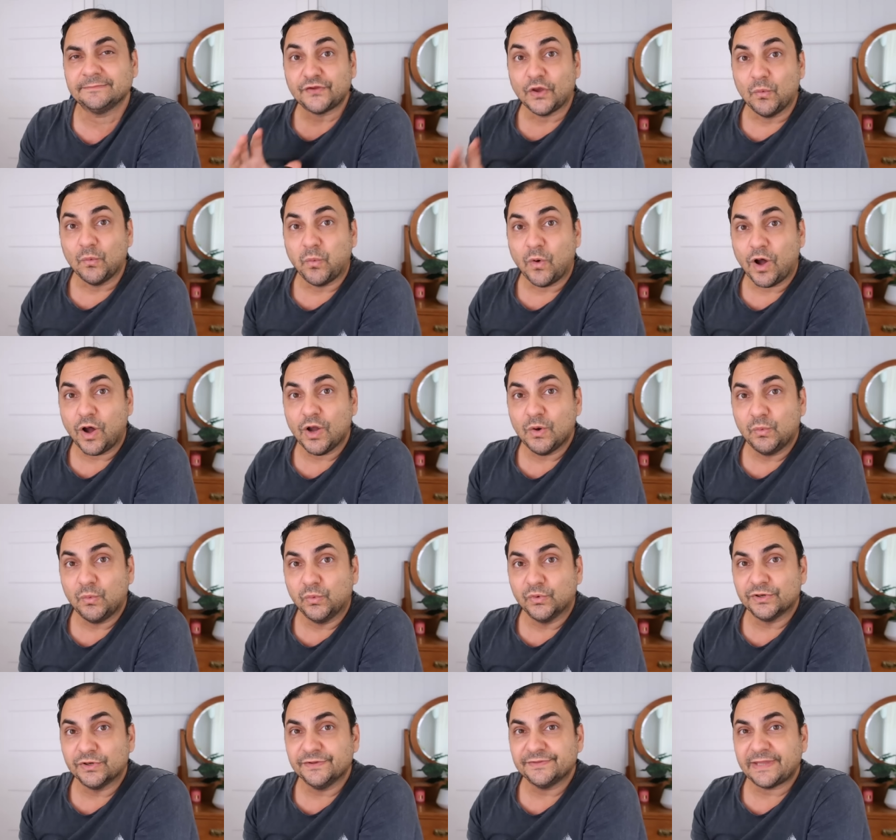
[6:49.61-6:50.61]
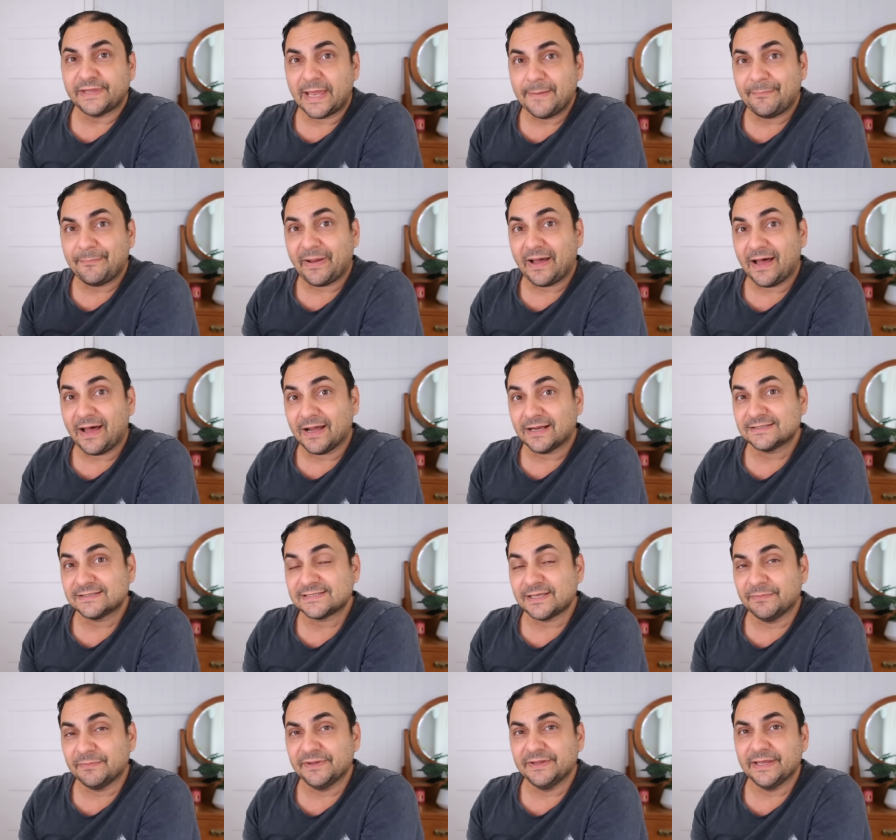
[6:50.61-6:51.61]
So why wouldn't they park
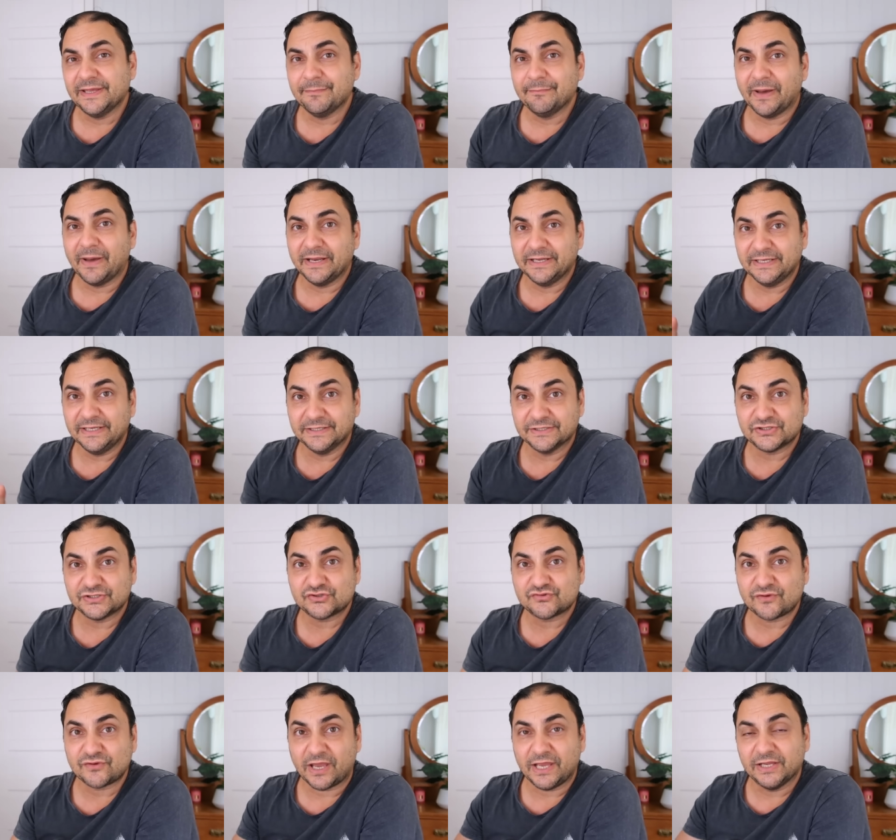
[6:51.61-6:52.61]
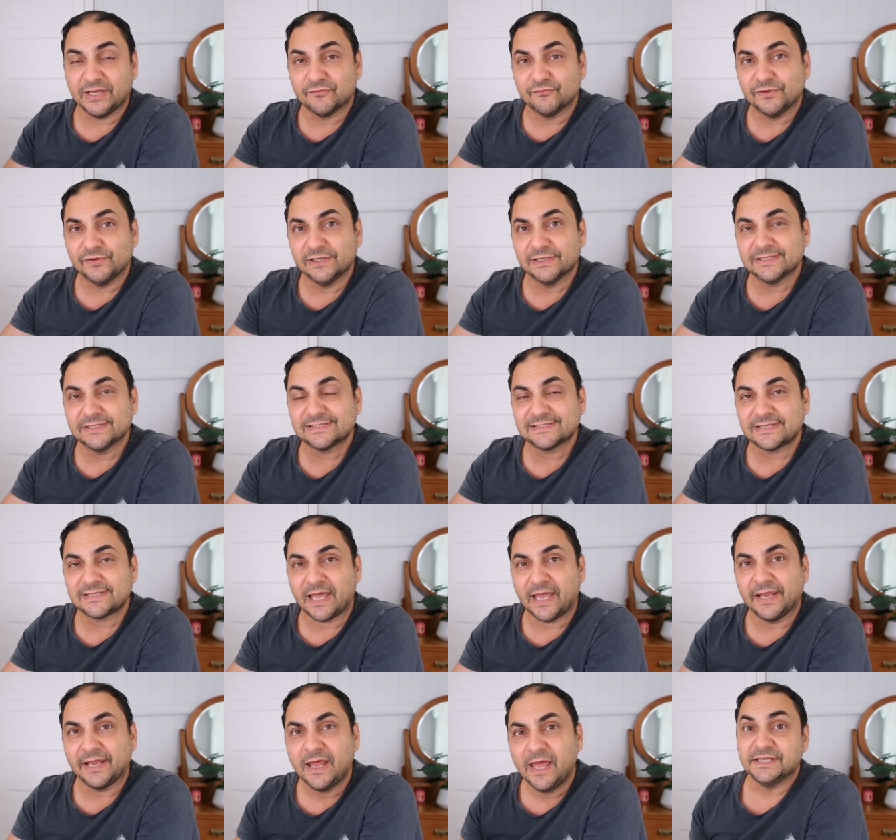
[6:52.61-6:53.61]
some of their money in Australian real
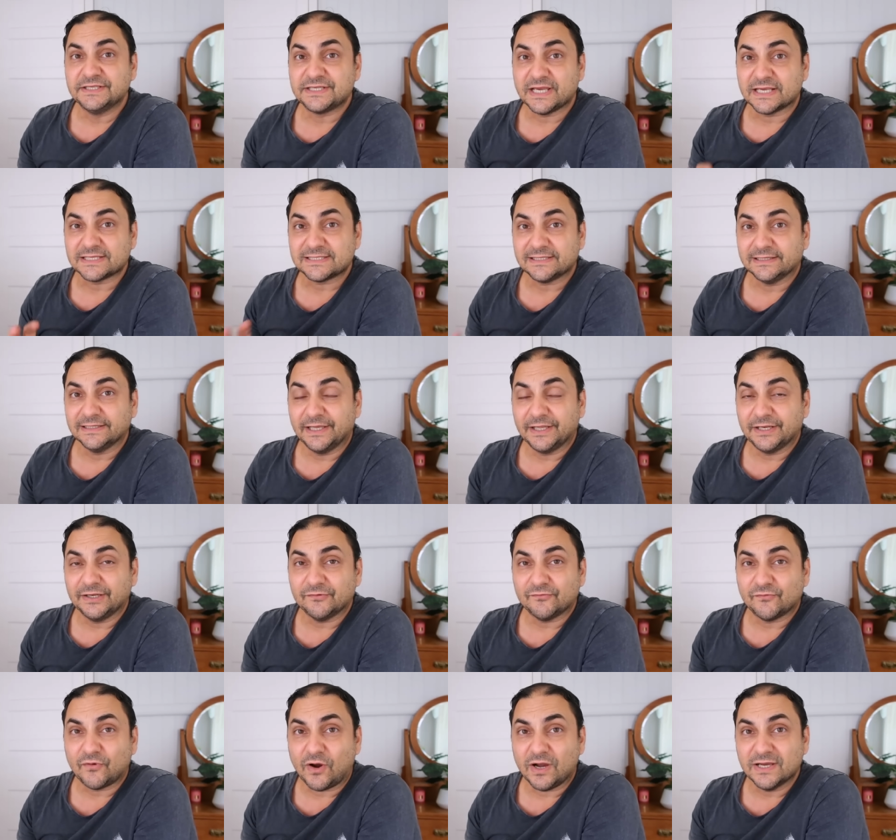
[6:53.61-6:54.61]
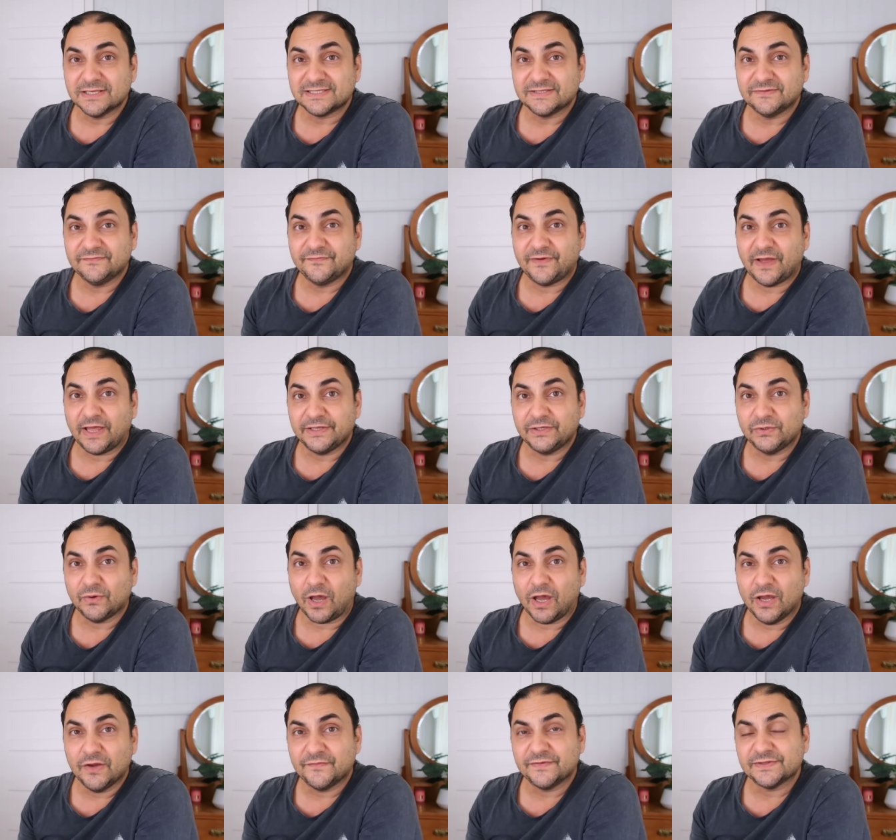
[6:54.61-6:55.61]
estate and just let it rise in value
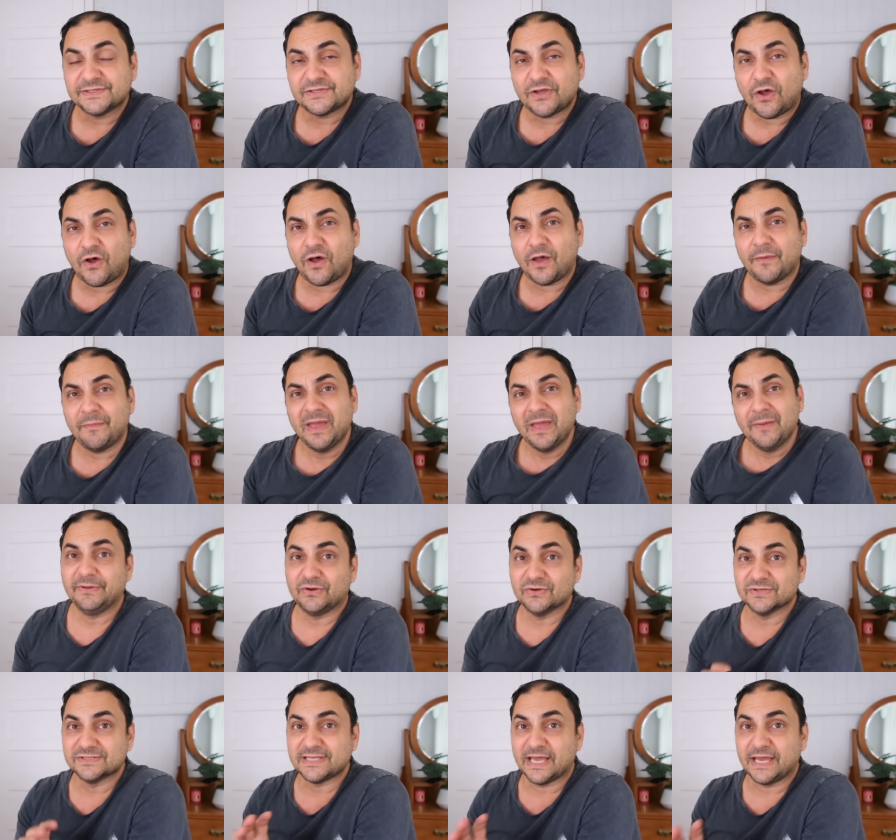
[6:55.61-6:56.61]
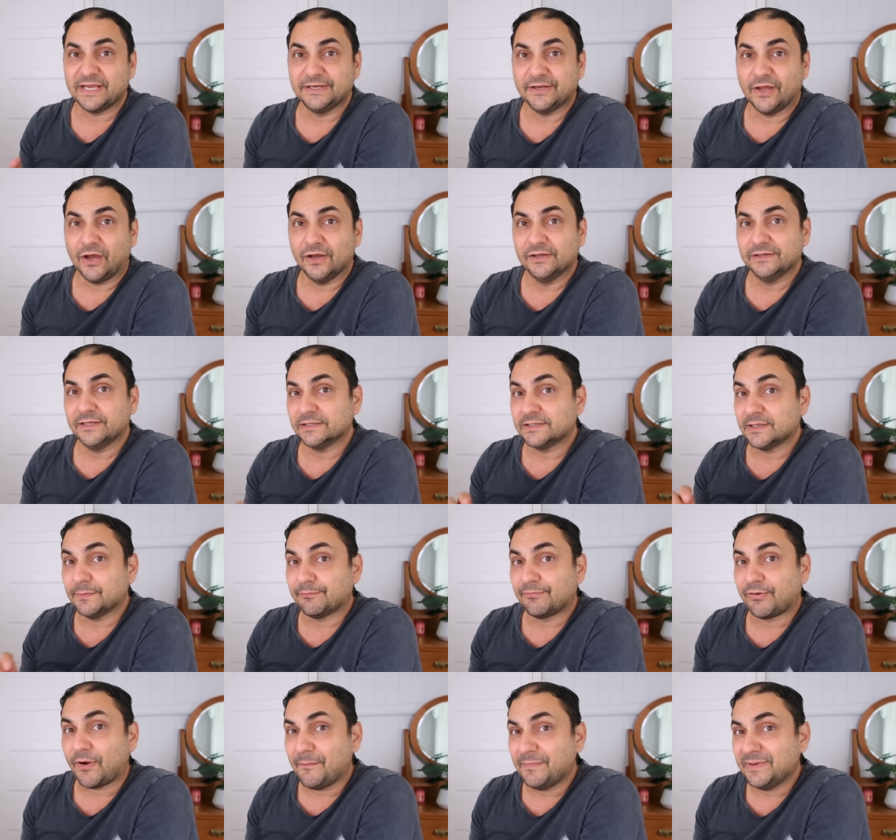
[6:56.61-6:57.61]
over time, because they know that the
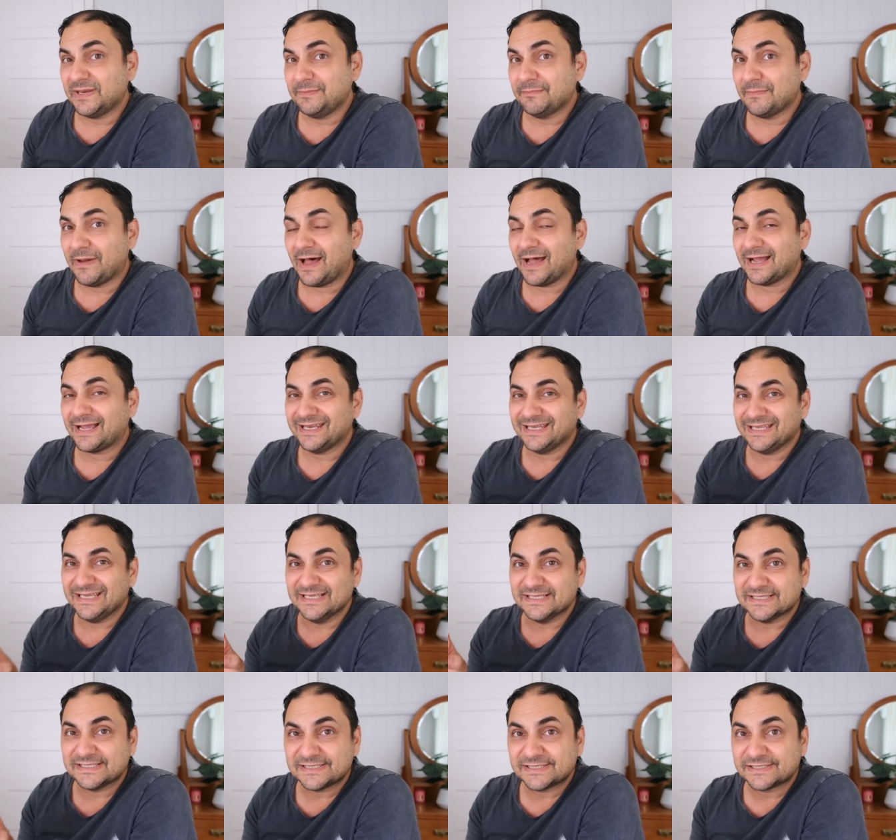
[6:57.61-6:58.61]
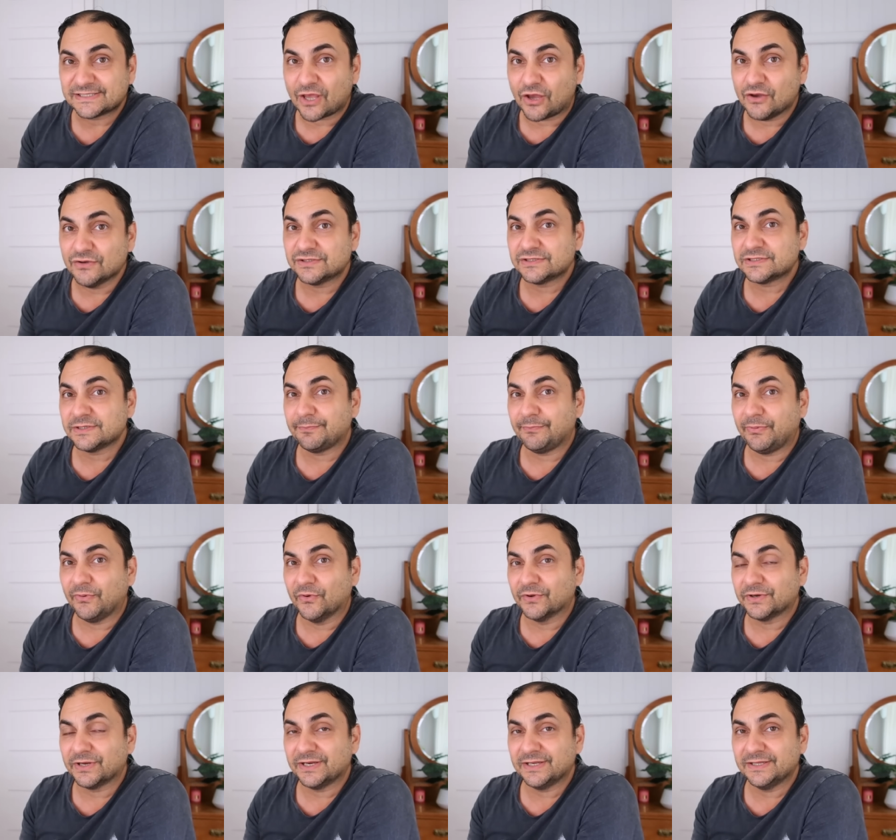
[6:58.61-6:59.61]
property market is so
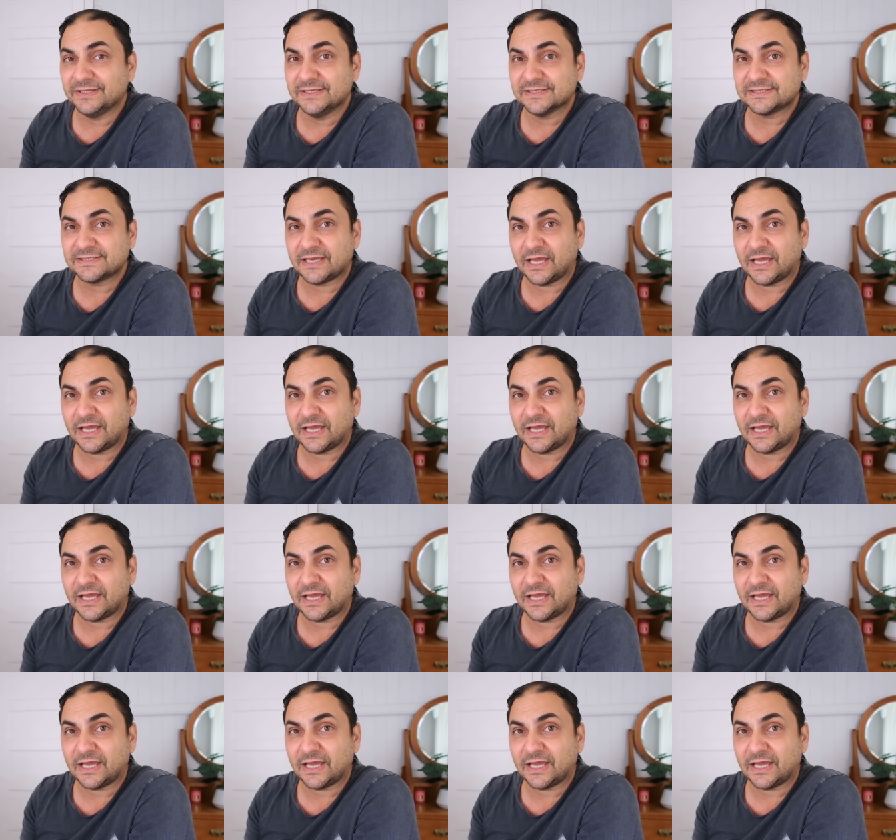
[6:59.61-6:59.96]
supported in this